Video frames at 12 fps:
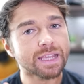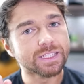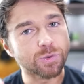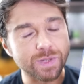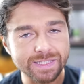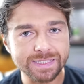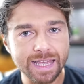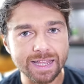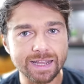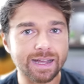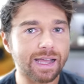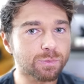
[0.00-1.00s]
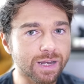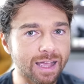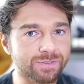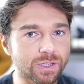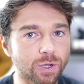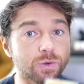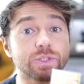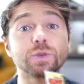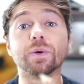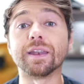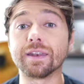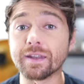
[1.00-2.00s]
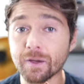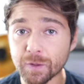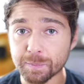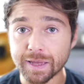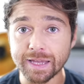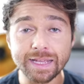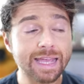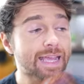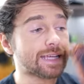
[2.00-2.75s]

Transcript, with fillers: So instead, I would have to go to another bank,